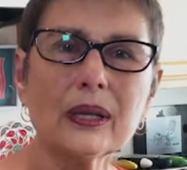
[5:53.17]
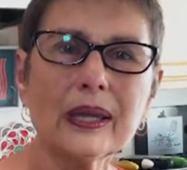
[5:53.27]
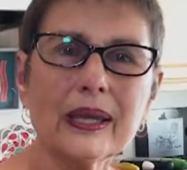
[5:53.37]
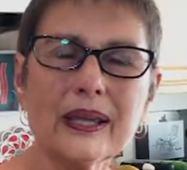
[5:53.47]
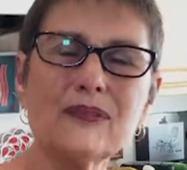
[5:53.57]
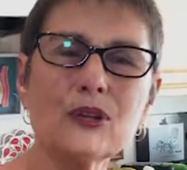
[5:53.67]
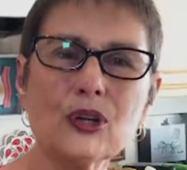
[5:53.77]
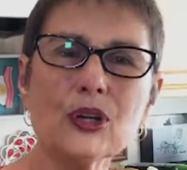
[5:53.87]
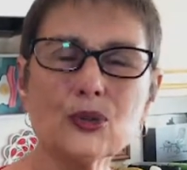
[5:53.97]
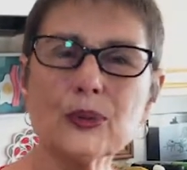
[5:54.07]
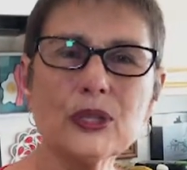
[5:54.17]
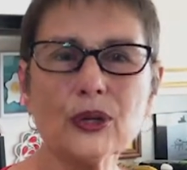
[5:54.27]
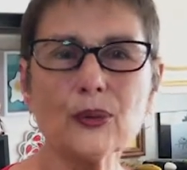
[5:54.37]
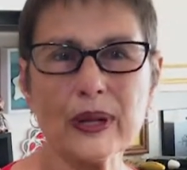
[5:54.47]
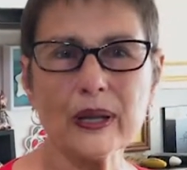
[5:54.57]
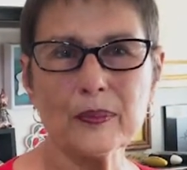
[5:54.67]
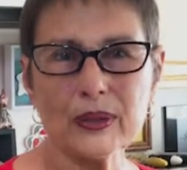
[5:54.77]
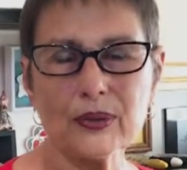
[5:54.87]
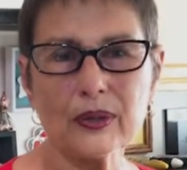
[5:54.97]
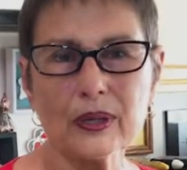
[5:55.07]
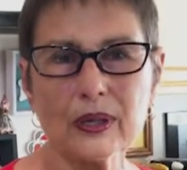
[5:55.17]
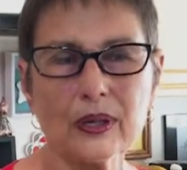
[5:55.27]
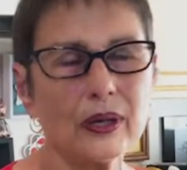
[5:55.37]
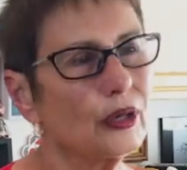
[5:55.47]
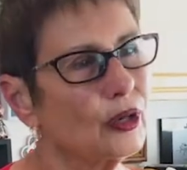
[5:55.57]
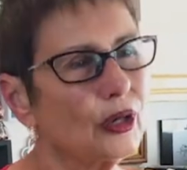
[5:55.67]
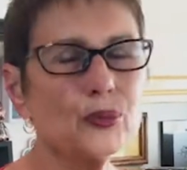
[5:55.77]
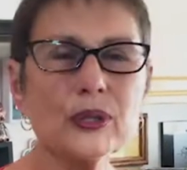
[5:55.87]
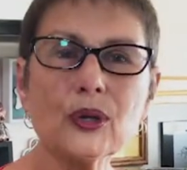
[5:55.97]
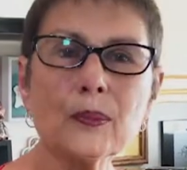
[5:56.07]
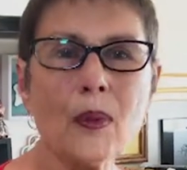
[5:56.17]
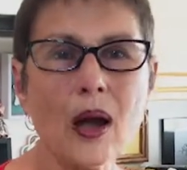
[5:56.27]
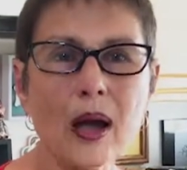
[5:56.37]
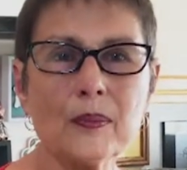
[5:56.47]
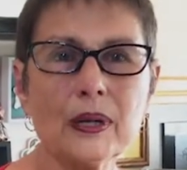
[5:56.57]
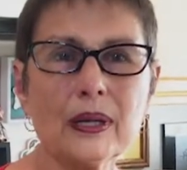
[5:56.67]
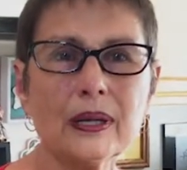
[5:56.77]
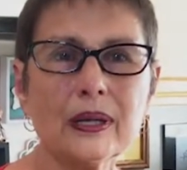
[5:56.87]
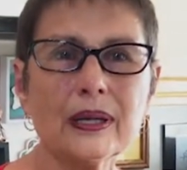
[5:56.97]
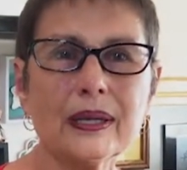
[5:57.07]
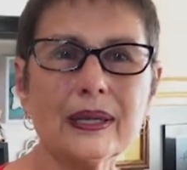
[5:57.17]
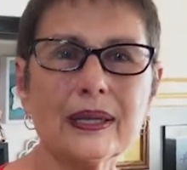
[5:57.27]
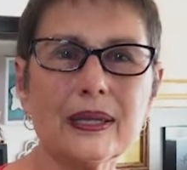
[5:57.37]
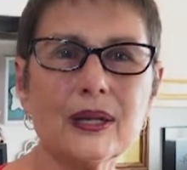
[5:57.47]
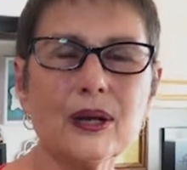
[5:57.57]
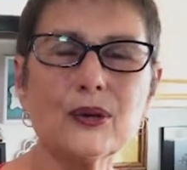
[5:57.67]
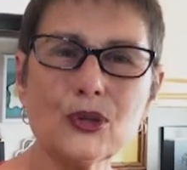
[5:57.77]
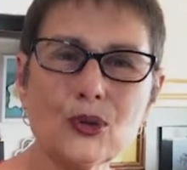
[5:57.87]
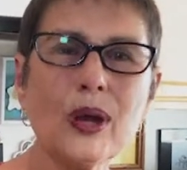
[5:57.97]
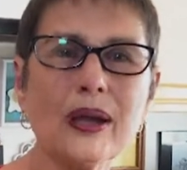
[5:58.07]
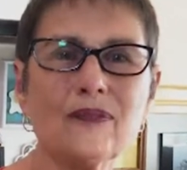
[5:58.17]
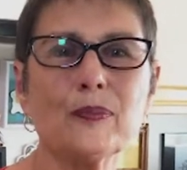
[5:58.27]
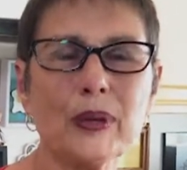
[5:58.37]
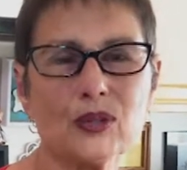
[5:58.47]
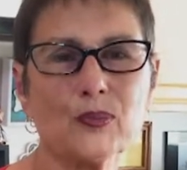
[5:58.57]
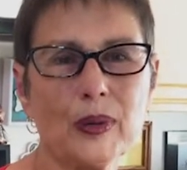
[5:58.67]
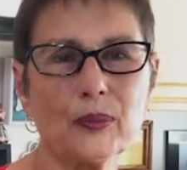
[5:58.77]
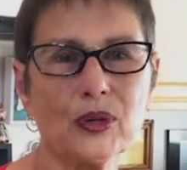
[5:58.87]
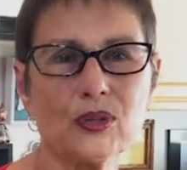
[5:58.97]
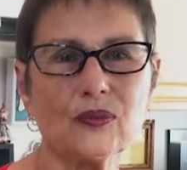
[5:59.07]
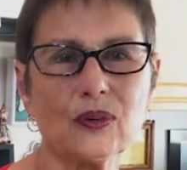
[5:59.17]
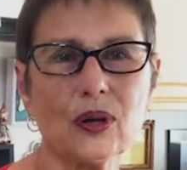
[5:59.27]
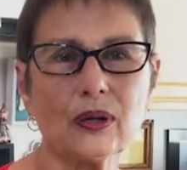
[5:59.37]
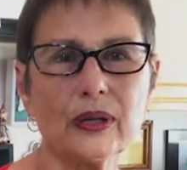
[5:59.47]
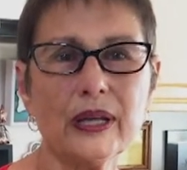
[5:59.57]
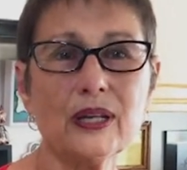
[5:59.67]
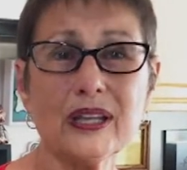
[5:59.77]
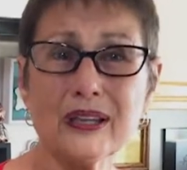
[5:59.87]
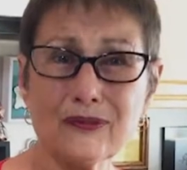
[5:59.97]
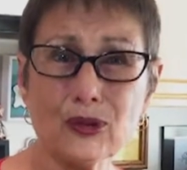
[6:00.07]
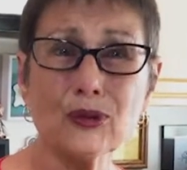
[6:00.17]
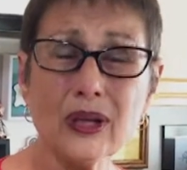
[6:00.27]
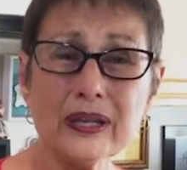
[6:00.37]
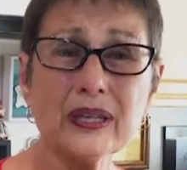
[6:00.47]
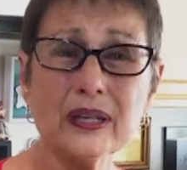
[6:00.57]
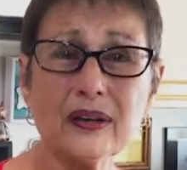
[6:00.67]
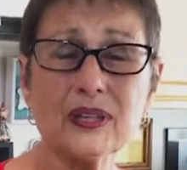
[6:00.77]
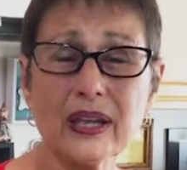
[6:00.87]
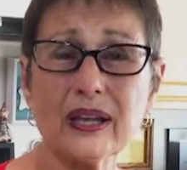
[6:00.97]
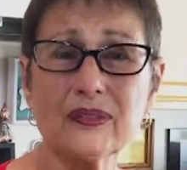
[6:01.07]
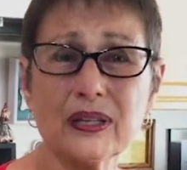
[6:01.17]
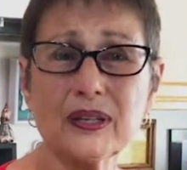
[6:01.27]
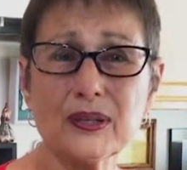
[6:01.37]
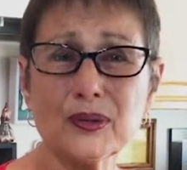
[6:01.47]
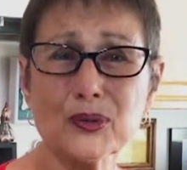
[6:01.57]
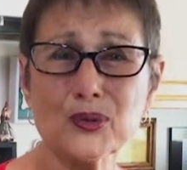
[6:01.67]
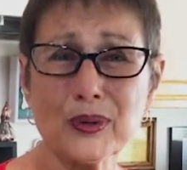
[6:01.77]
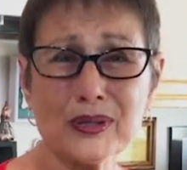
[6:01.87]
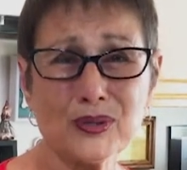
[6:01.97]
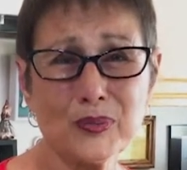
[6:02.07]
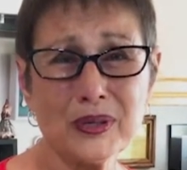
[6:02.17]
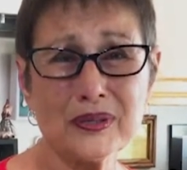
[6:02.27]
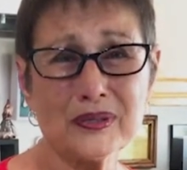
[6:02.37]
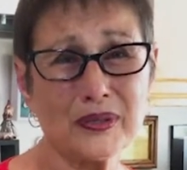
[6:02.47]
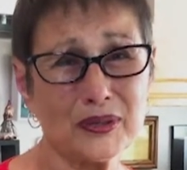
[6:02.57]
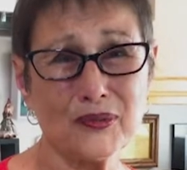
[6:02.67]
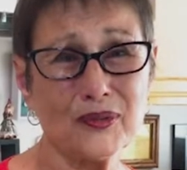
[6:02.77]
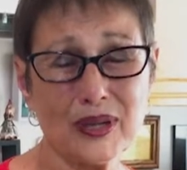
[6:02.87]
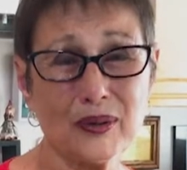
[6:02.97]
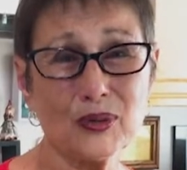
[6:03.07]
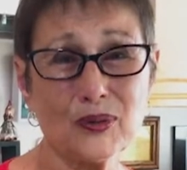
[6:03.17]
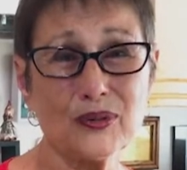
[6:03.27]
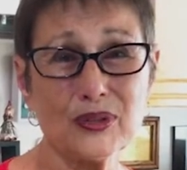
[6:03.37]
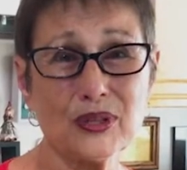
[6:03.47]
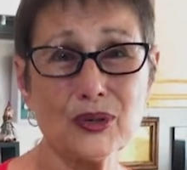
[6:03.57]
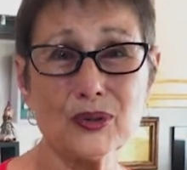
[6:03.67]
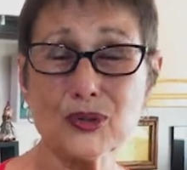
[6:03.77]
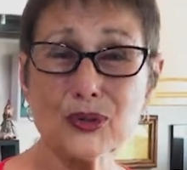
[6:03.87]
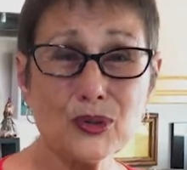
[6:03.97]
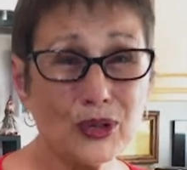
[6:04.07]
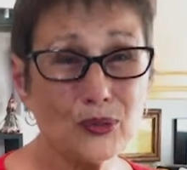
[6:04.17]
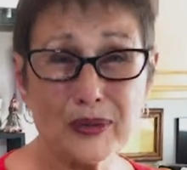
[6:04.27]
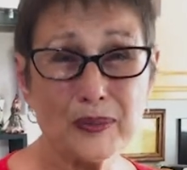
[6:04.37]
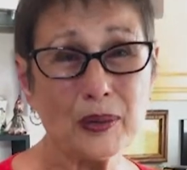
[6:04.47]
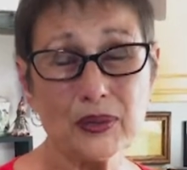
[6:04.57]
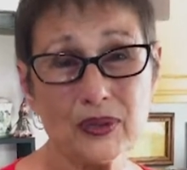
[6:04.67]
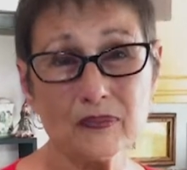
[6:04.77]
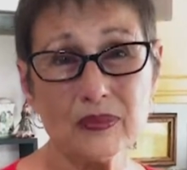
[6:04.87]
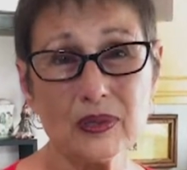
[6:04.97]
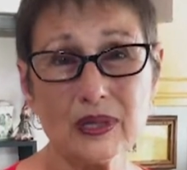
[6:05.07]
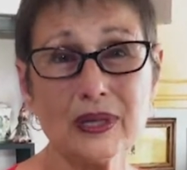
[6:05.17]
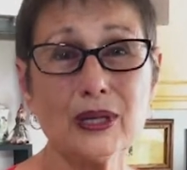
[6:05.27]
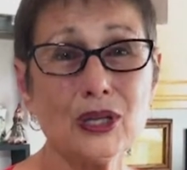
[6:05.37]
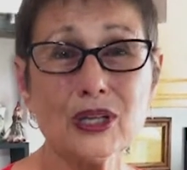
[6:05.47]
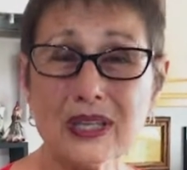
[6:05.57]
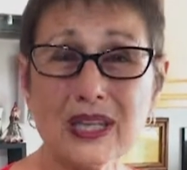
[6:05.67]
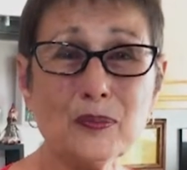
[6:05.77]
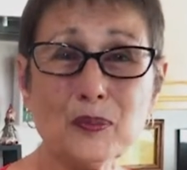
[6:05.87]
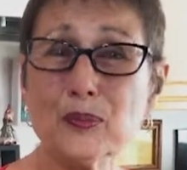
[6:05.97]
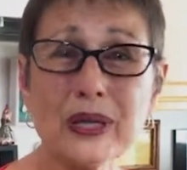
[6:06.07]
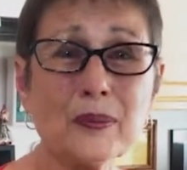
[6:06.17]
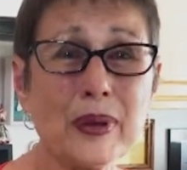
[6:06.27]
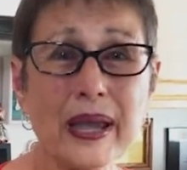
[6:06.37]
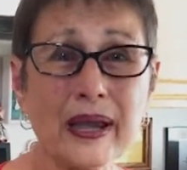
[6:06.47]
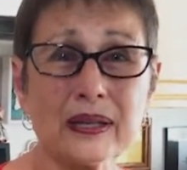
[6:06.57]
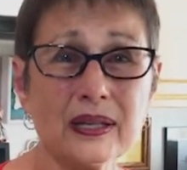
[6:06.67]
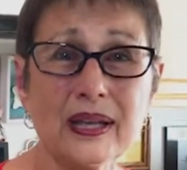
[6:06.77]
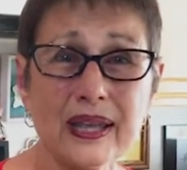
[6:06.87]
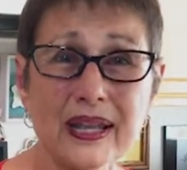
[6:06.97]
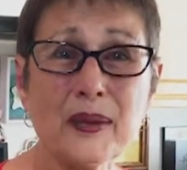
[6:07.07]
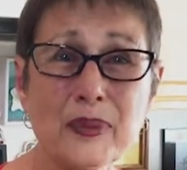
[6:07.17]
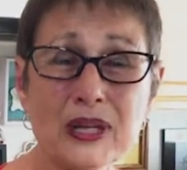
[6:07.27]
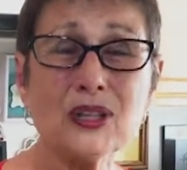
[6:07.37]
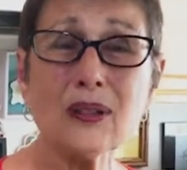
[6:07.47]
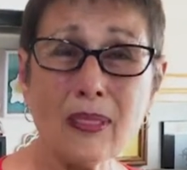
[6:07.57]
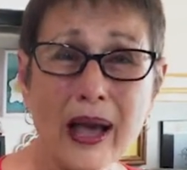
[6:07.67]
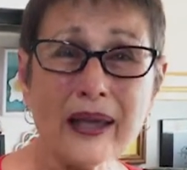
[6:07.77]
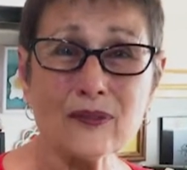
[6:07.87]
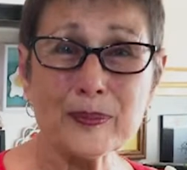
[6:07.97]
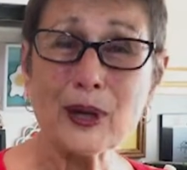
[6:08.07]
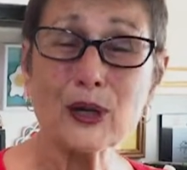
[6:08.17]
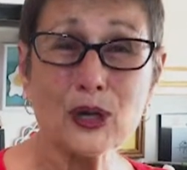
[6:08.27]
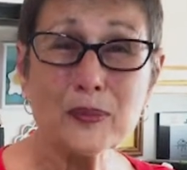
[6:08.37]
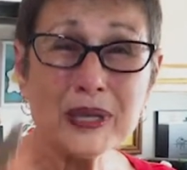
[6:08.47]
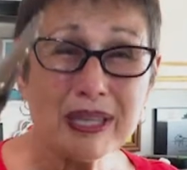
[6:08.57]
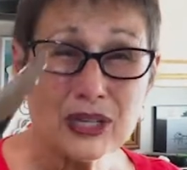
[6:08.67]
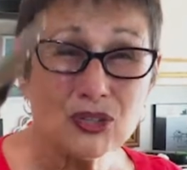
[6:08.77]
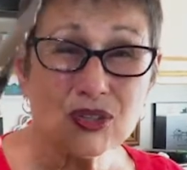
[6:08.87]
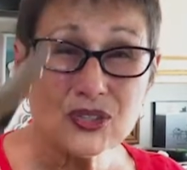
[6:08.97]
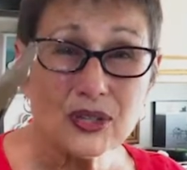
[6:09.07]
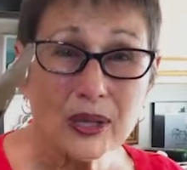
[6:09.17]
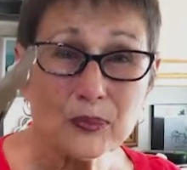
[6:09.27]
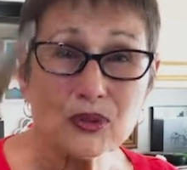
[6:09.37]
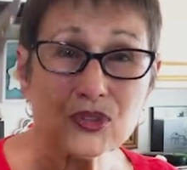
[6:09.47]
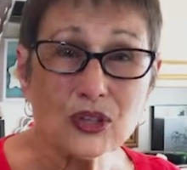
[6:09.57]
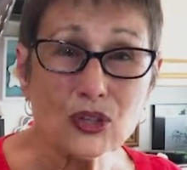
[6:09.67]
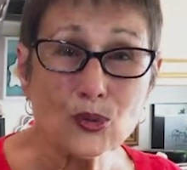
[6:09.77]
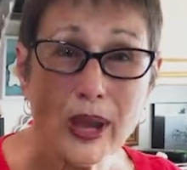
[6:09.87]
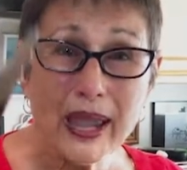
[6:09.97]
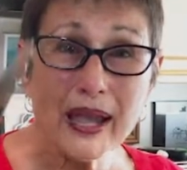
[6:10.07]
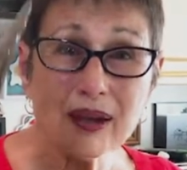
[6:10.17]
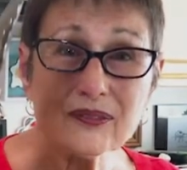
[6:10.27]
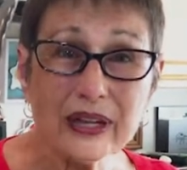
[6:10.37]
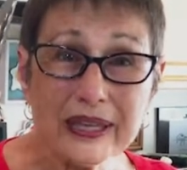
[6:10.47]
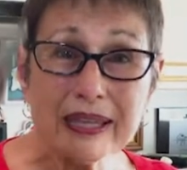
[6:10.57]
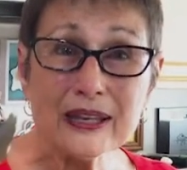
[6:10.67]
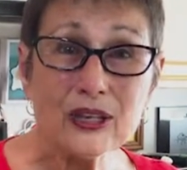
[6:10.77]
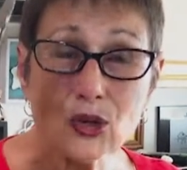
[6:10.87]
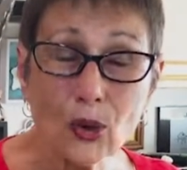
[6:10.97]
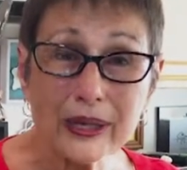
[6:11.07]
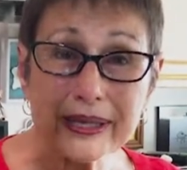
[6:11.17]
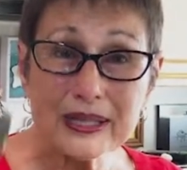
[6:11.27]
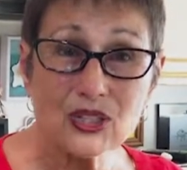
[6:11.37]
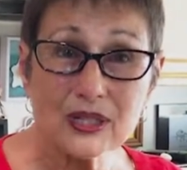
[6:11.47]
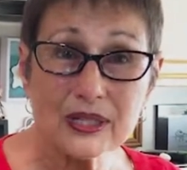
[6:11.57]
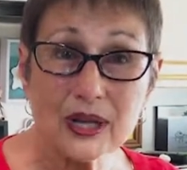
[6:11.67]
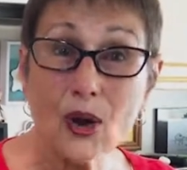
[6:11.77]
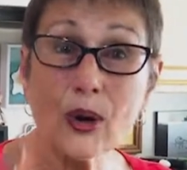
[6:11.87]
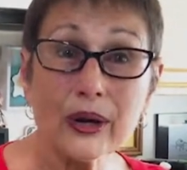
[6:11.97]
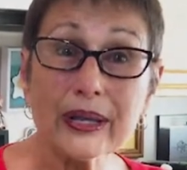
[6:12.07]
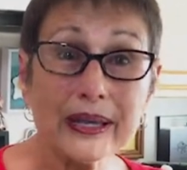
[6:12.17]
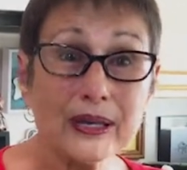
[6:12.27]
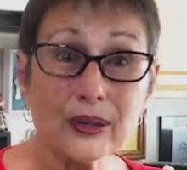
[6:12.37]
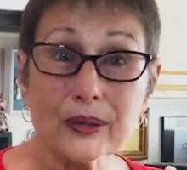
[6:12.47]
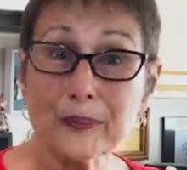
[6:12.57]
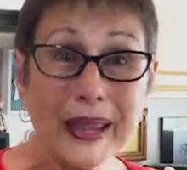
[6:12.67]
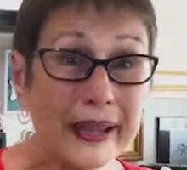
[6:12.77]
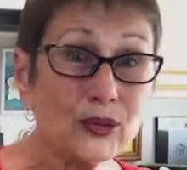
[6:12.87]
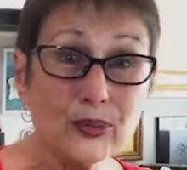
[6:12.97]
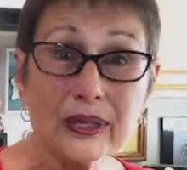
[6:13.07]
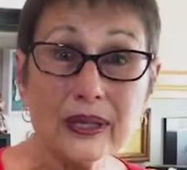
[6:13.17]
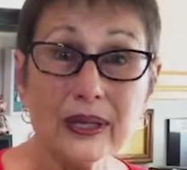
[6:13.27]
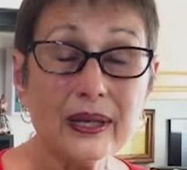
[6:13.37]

And if you cooked with your grandmother, cooked with your mom, you know, you have the best memories of all. And if you're lucky enough to have any of those recipes that kept over the years, or you can remember them, bring them back. And I bet you a lot of them are going to be kitchen staples that you have in your kitchen or in your pantry